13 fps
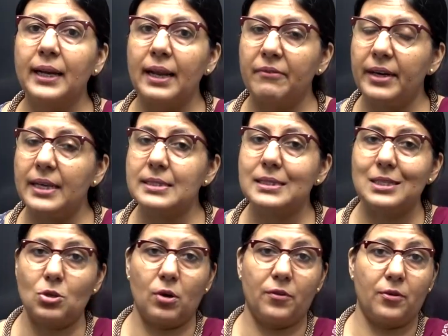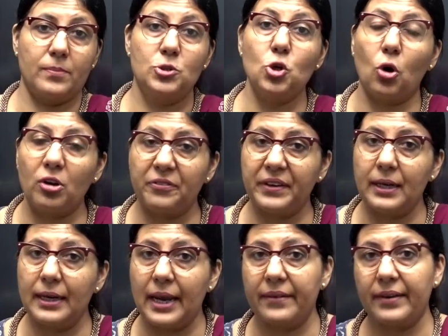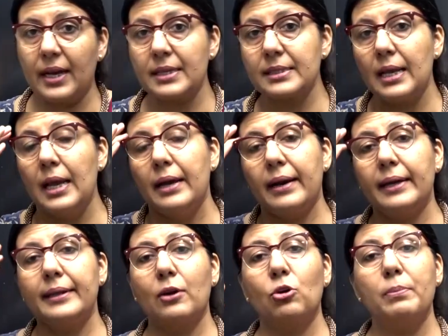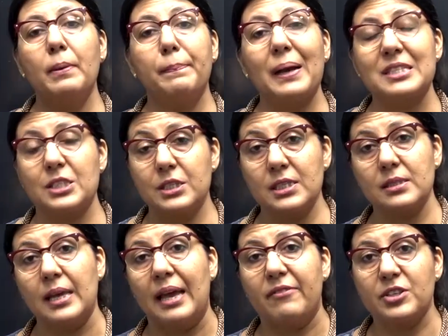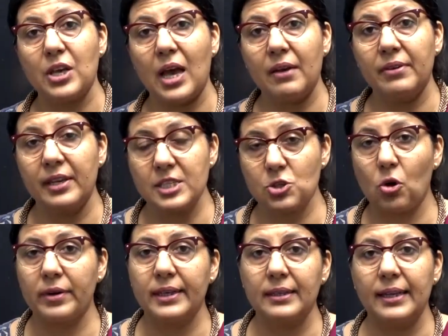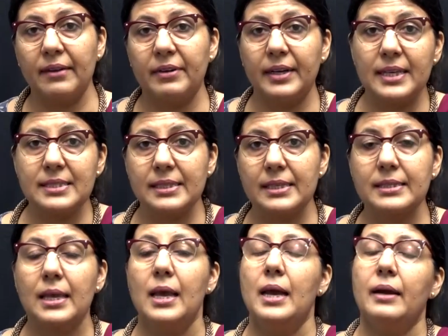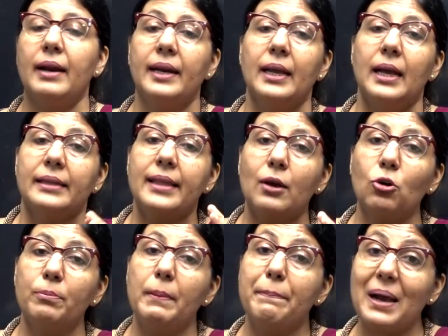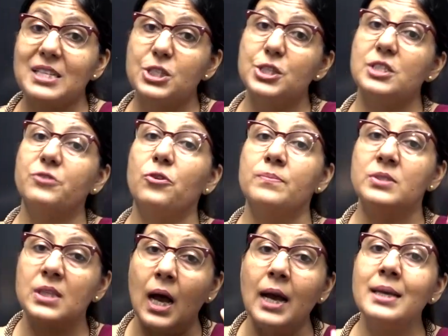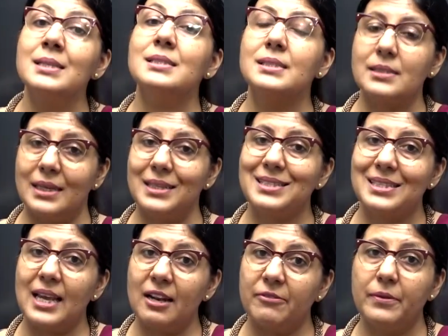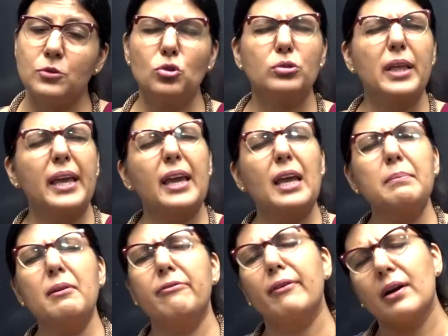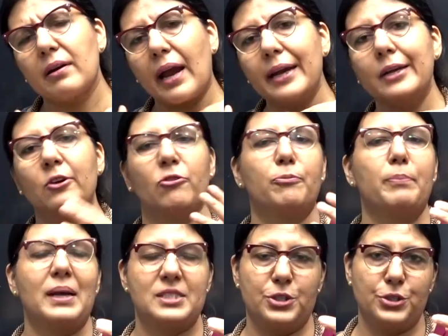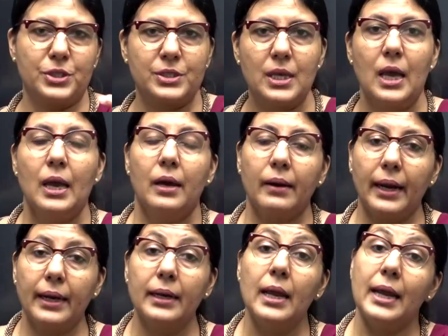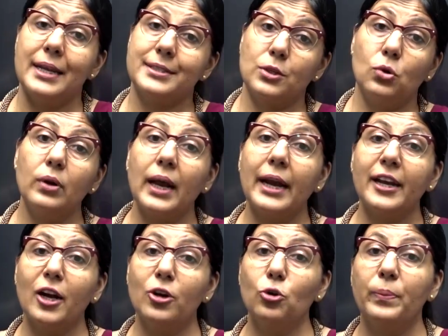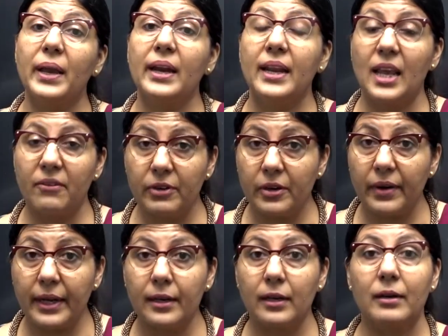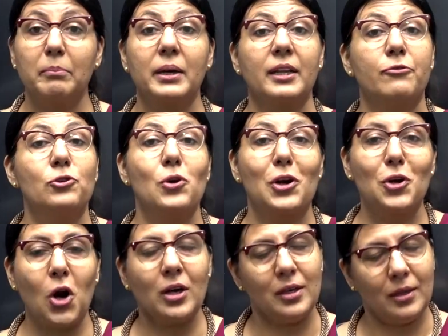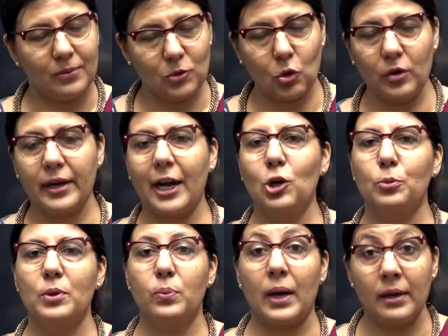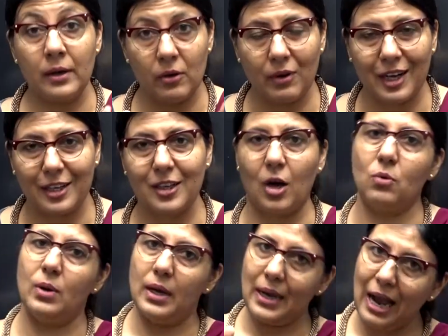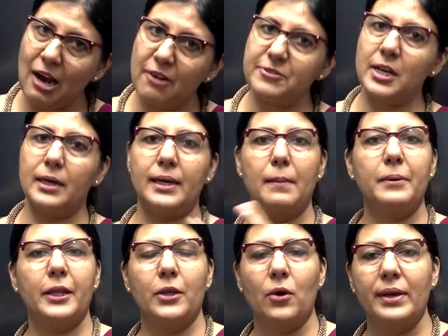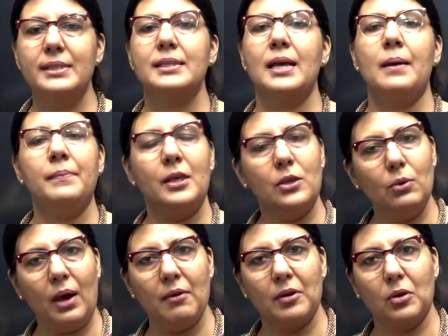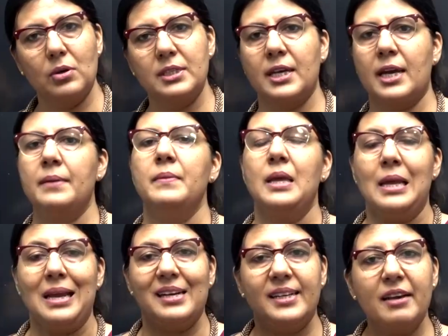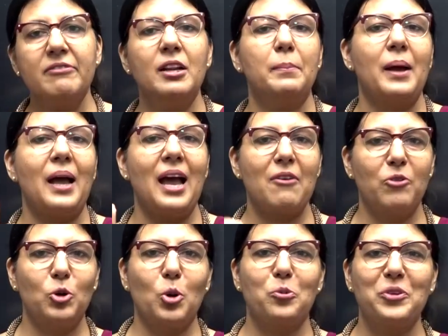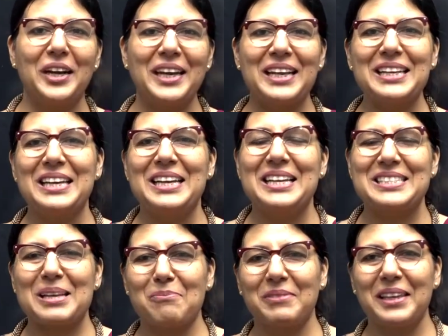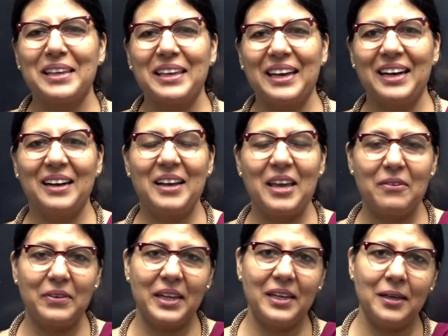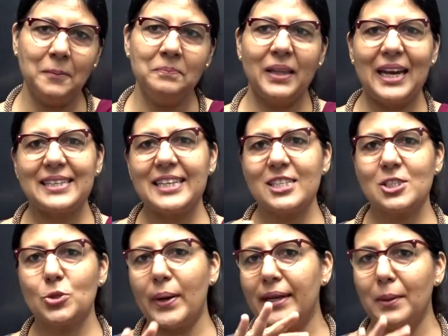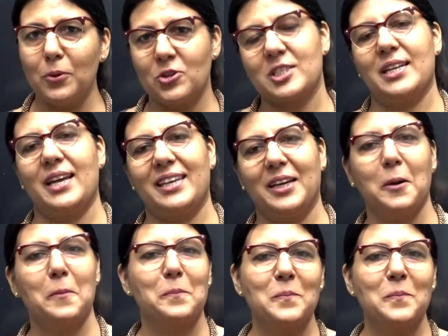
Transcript: evidences or from geographical areas, right? There could be passages which have historical evidences, right? There could be passages from science itself. So there can be a variety of passages, right? It's a good idea to be an avid reader, but if you are not, don't try to be one right now. After attempting your exam, you have a good time. Develop a habit of reading something every year, at least 20 books in a year.